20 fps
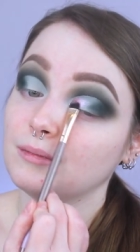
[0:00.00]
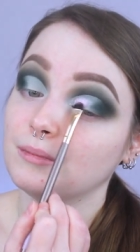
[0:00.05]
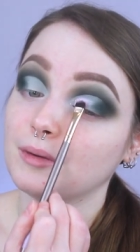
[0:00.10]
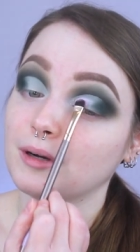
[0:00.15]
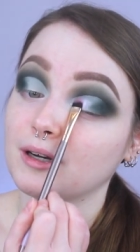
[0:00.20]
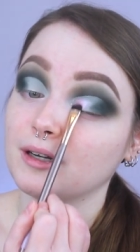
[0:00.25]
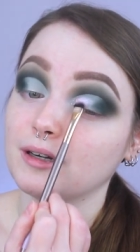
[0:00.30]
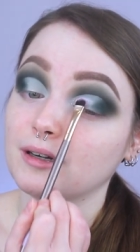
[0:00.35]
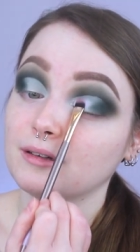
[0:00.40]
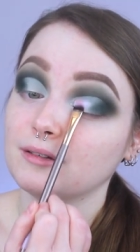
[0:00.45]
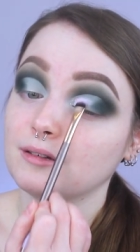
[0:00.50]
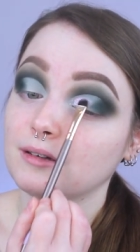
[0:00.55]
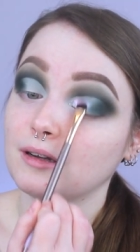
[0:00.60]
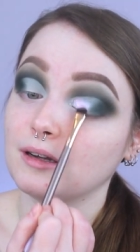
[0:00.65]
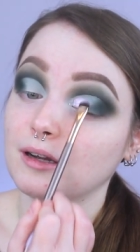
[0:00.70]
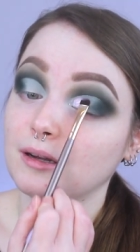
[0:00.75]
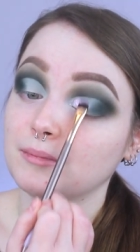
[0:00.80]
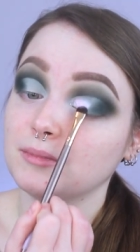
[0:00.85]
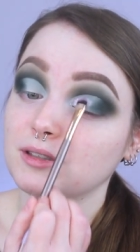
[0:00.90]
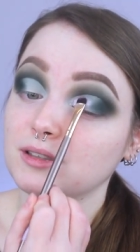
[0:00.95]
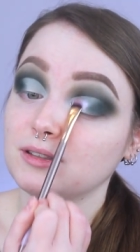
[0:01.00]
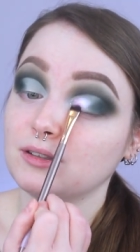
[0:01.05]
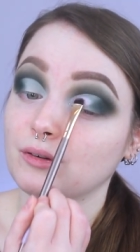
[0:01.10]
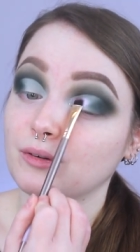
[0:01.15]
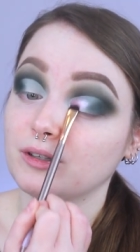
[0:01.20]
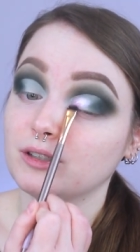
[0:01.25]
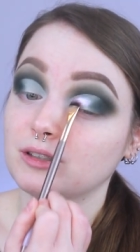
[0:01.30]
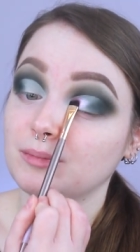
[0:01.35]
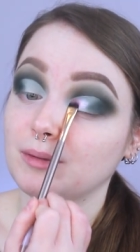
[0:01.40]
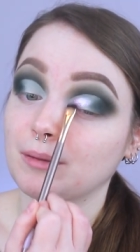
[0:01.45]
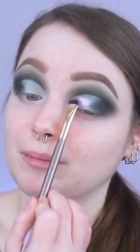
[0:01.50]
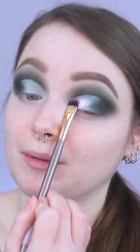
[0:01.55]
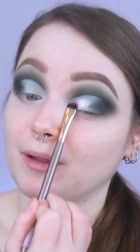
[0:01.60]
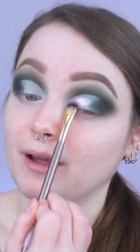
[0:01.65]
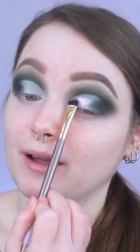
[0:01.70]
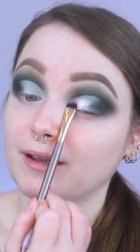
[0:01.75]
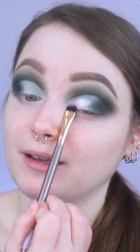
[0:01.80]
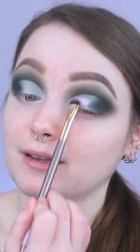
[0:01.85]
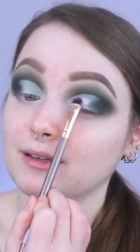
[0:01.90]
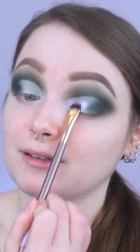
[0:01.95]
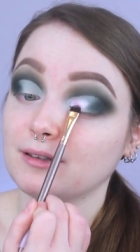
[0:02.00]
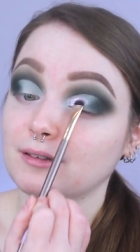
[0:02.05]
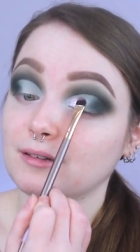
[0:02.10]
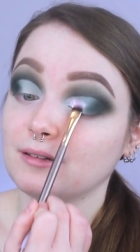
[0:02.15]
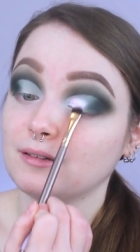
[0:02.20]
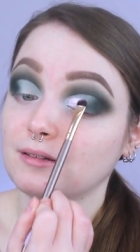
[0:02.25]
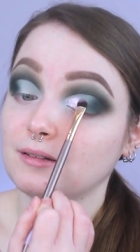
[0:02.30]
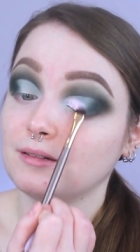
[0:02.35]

but I'm just going to be applying it